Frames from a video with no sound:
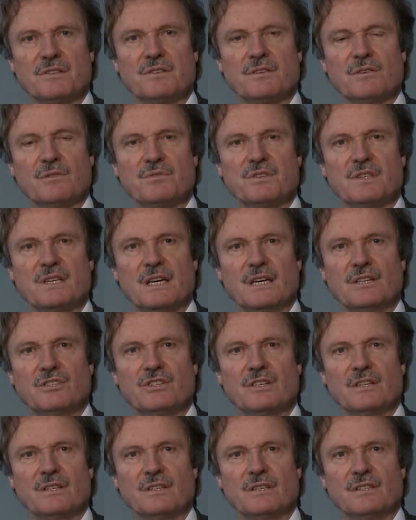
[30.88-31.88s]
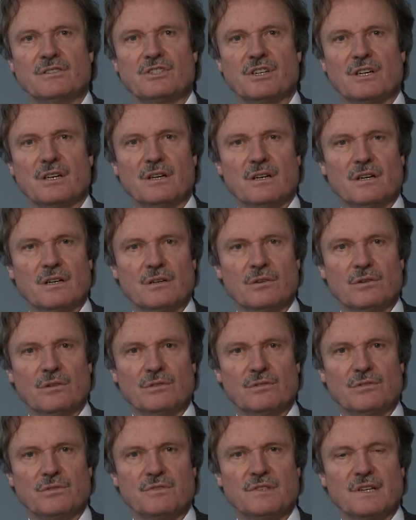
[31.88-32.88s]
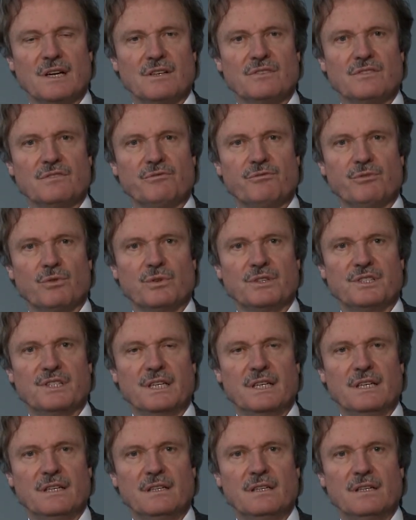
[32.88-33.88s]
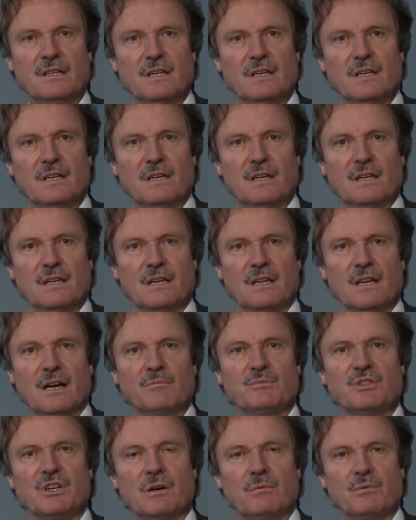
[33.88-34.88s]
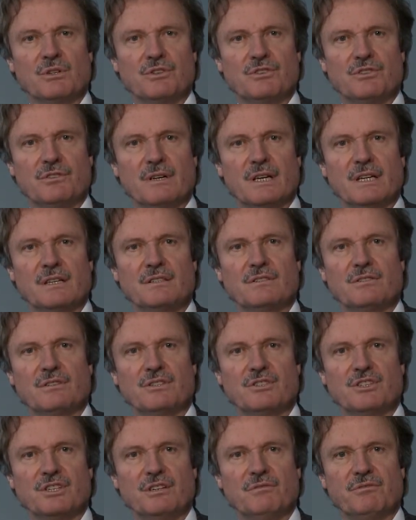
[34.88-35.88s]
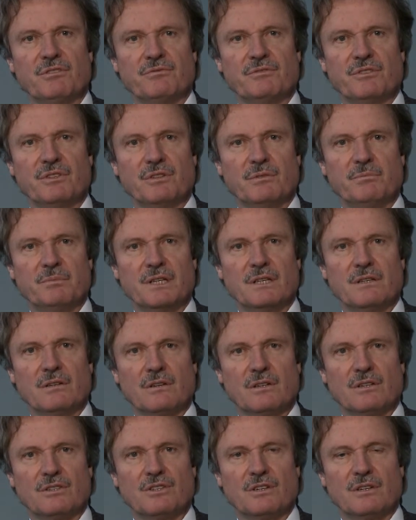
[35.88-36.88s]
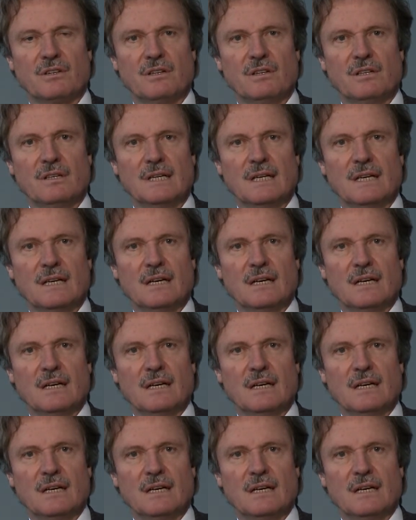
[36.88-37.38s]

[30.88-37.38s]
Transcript: Association in Chicago 2014. And I'm Tom Luscher, editor-in-chief of the European Heart Journal.